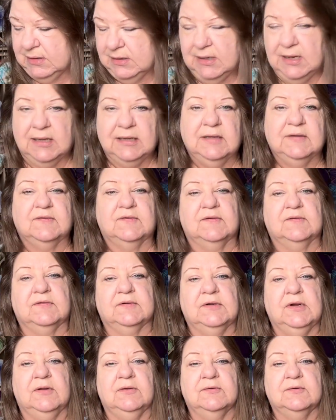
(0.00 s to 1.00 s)
and this is
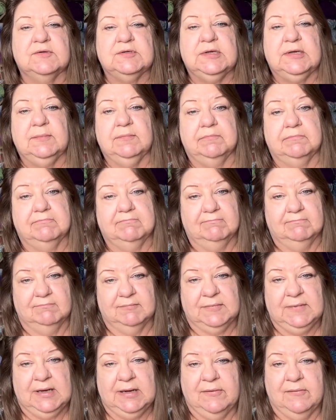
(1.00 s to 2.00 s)
another tip
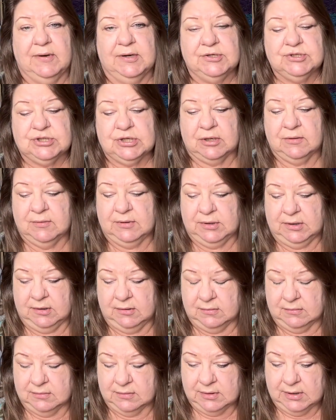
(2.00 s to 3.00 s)
that I want to share with
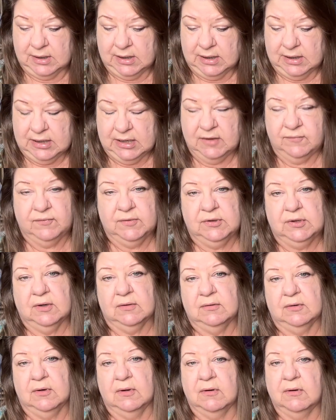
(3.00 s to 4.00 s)
you, if you
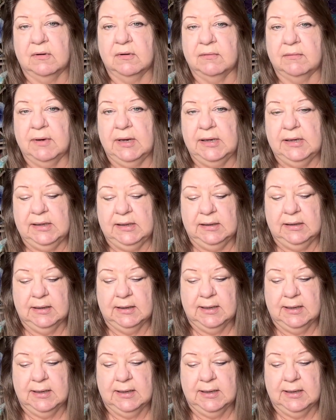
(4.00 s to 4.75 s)
don't know already,